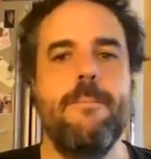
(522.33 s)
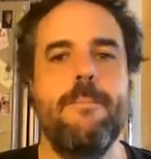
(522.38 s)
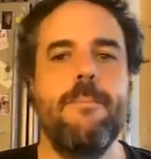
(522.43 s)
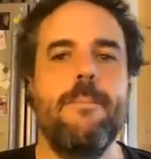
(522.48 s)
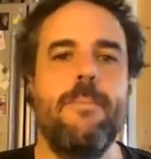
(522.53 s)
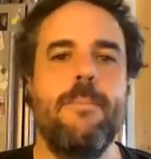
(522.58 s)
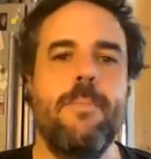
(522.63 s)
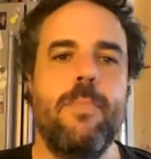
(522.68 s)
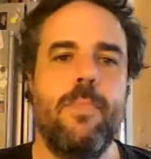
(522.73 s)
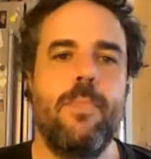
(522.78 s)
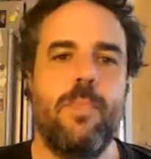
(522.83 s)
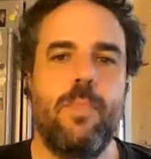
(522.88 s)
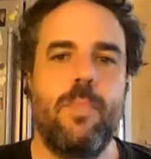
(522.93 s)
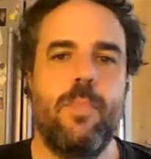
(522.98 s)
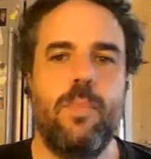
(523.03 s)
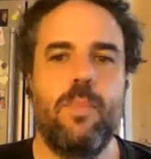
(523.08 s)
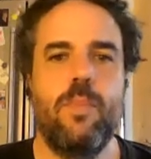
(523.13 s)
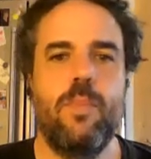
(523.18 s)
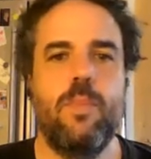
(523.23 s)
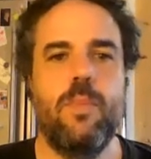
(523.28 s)

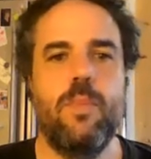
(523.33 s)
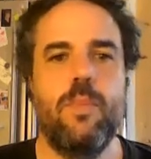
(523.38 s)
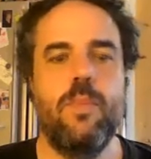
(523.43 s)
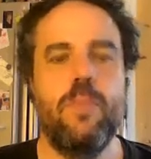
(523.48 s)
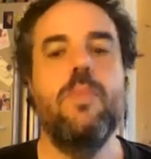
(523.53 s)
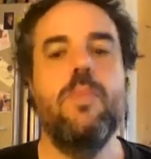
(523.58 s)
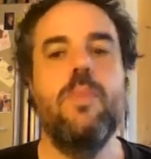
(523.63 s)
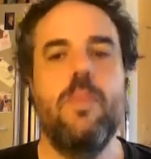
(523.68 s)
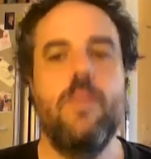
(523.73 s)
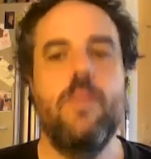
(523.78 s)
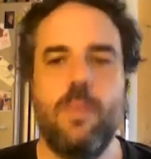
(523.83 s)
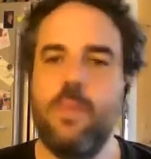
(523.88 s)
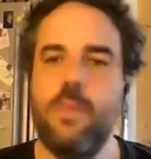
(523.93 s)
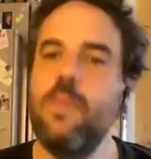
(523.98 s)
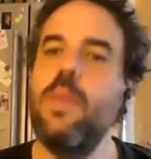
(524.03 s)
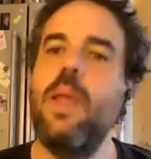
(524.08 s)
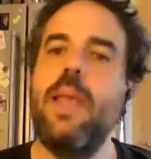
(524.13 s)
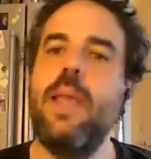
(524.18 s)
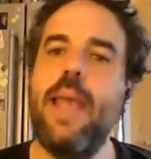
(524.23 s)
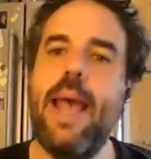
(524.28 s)

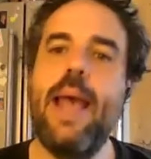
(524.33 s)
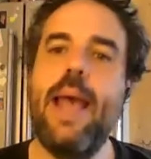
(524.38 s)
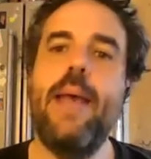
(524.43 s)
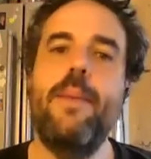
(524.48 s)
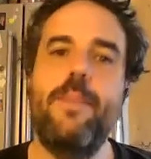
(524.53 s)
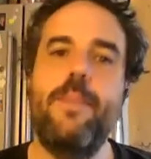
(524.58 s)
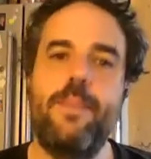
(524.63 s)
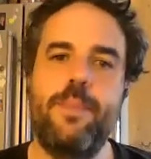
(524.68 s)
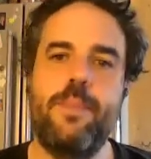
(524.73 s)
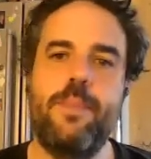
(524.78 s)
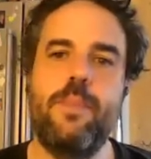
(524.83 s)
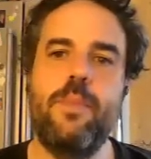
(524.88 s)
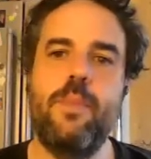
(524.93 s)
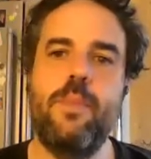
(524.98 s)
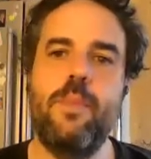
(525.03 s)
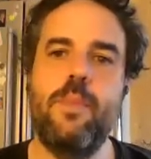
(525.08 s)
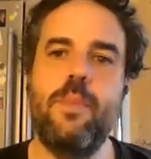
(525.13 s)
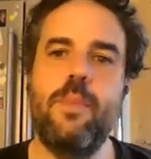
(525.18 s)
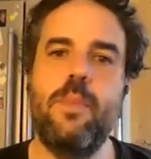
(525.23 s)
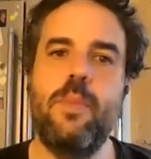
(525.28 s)

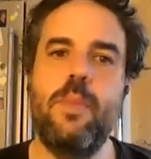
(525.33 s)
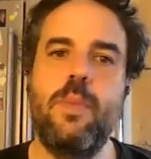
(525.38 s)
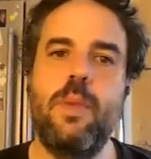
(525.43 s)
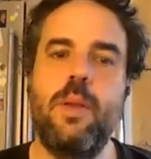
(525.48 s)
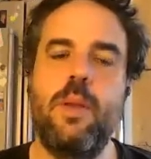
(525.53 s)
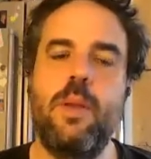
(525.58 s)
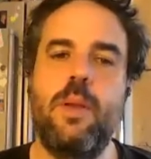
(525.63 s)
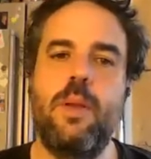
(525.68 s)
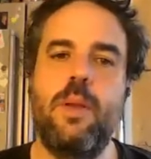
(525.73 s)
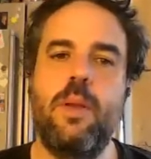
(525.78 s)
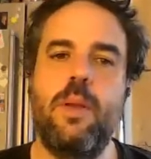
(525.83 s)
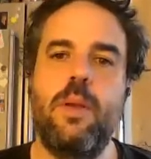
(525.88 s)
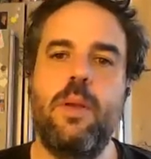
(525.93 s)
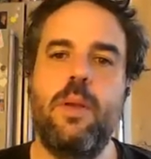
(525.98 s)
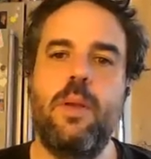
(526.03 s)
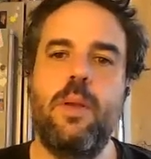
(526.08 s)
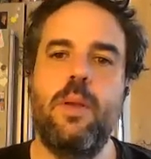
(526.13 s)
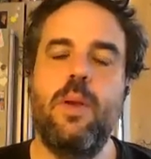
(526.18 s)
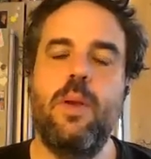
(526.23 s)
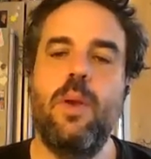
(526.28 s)

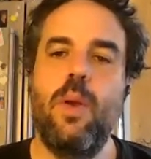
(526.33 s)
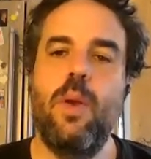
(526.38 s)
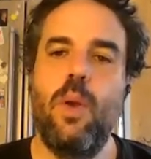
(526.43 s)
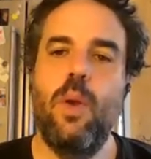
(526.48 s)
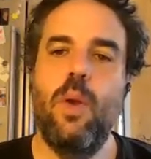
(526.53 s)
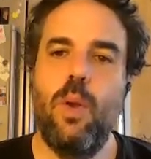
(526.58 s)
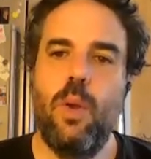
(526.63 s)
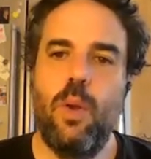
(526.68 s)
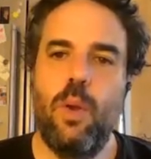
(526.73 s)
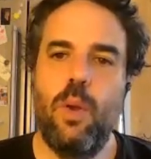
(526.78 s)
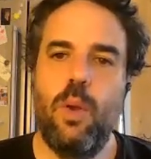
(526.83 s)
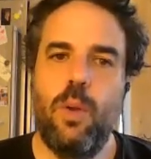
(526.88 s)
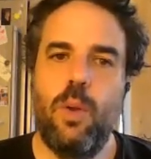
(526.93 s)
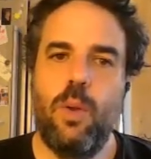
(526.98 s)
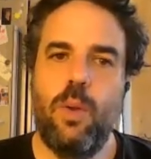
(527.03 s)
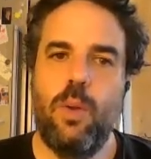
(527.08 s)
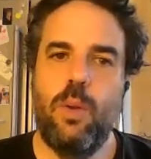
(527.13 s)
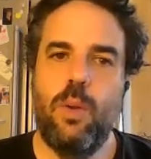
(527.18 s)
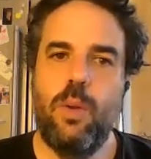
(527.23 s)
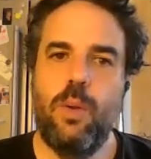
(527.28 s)

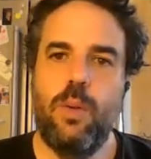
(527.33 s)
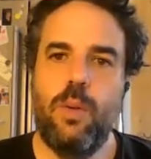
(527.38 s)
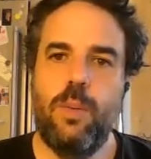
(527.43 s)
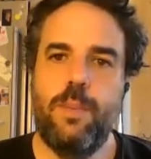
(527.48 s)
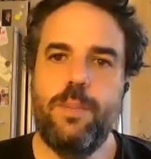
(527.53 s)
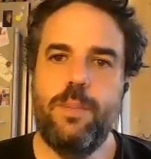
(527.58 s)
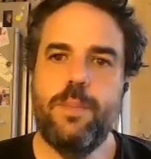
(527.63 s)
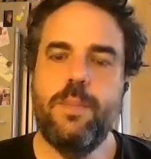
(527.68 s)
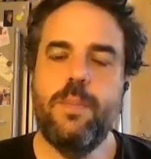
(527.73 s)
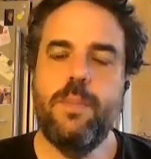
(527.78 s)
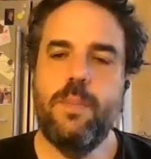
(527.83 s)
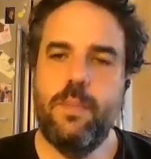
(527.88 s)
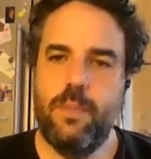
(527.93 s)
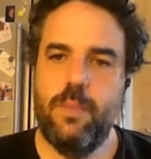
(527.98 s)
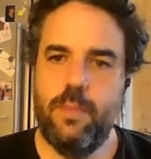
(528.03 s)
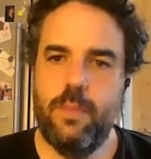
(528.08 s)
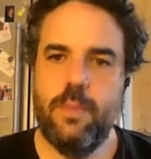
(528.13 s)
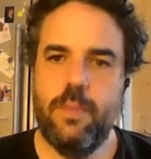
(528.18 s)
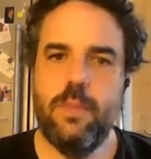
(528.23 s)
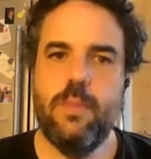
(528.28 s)

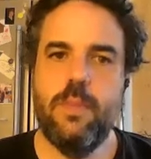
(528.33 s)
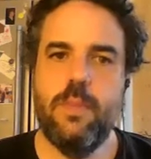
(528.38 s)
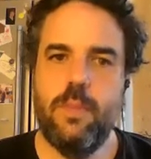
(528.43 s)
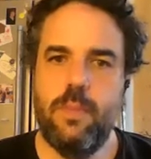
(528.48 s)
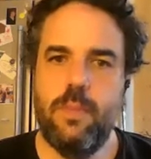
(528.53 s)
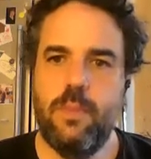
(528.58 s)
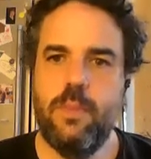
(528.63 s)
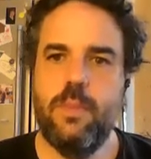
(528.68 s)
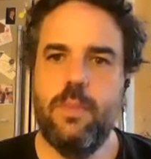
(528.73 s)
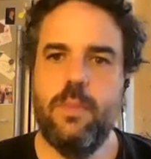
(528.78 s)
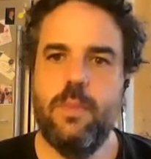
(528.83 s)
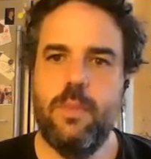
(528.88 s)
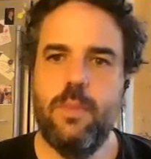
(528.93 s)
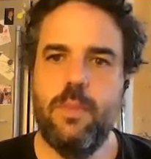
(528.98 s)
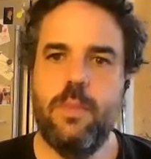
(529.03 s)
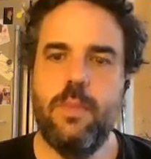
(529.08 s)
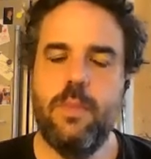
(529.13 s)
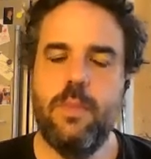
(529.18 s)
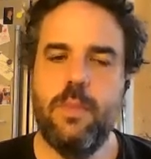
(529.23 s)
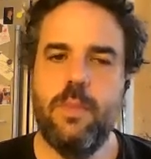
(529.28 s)

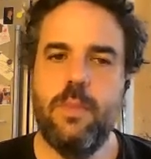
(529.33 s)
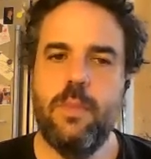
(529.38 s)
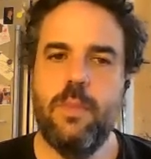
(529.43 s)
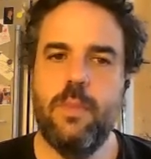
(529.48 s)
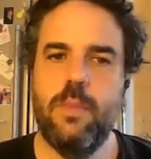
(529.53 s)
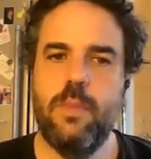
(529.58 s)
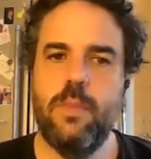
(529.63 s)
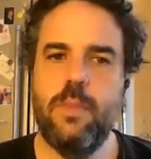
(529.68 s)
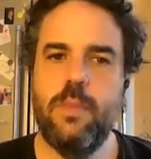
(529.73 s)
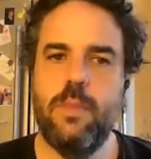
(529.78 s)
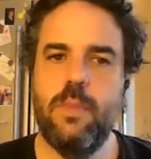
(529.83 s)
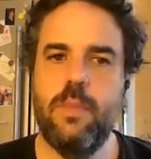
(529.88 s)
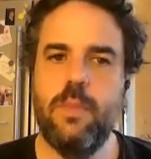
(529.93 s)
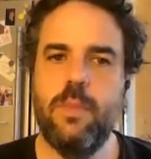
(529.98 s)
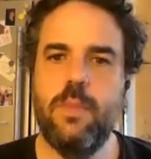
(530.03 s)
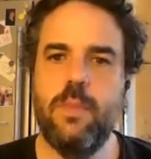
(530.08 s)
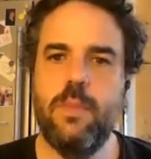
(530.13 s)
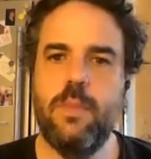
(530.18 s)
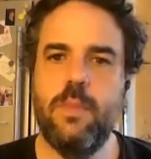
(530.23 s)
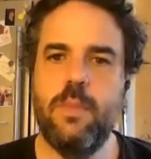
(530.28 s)
The person shown says nothing.